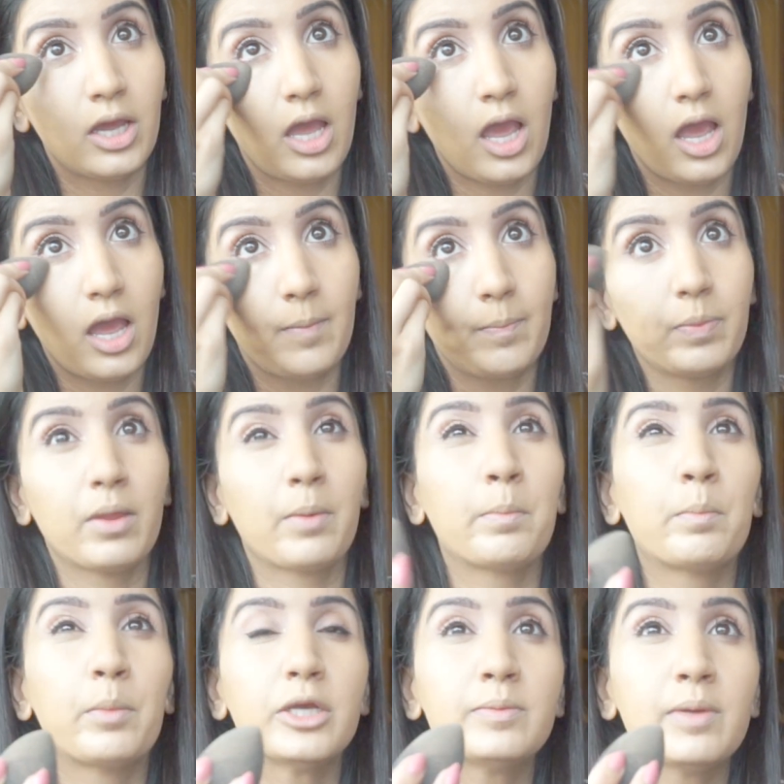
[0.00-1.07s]

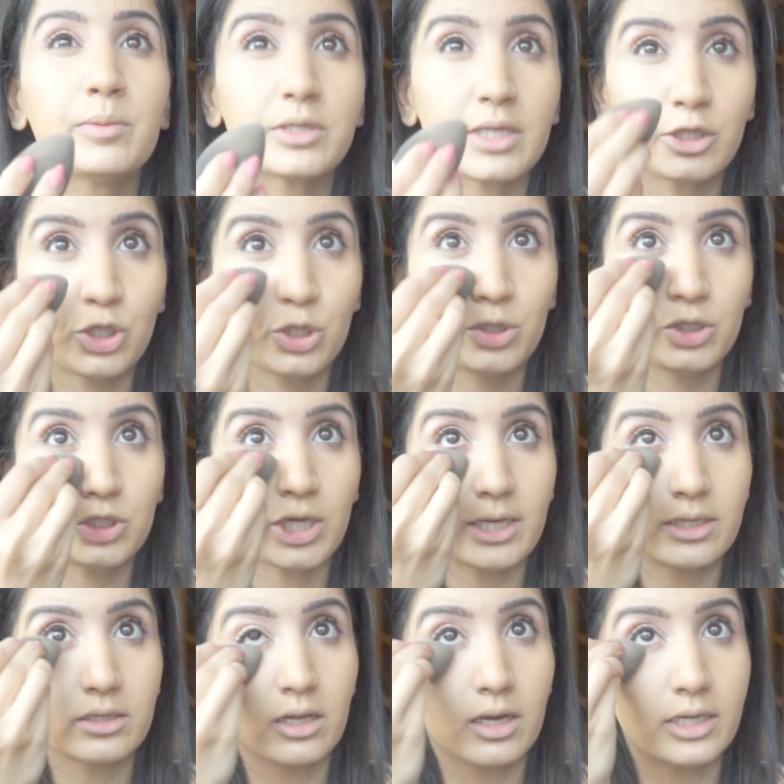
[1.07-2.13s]
most people say 2
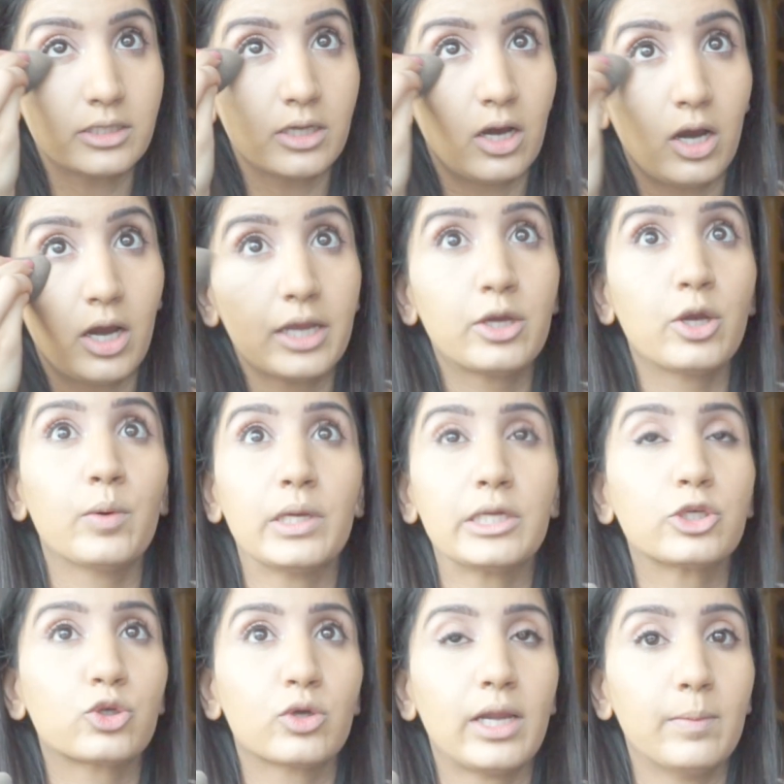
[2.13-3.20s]
shades lighter, I go
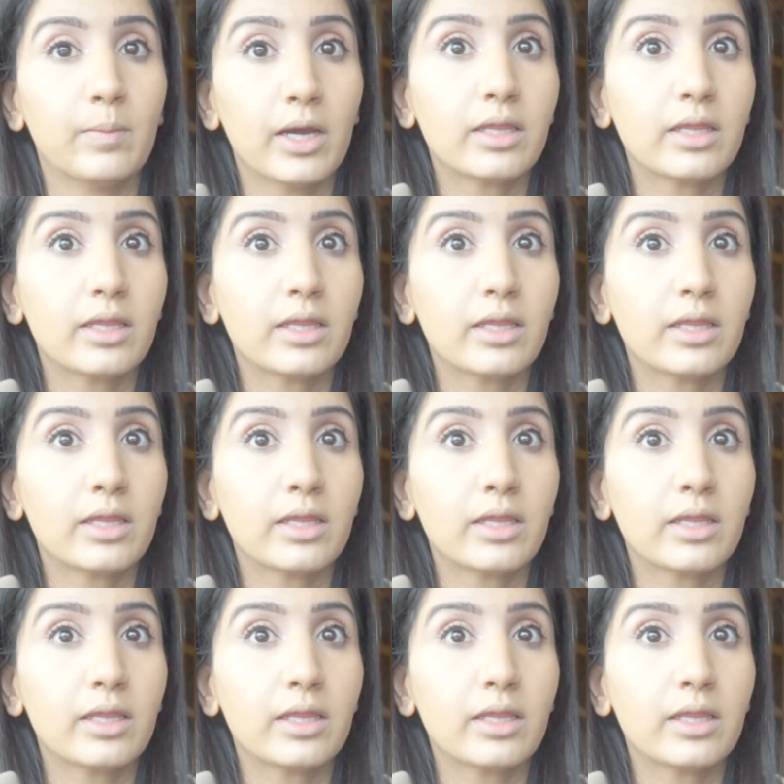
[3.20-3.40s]
extreme.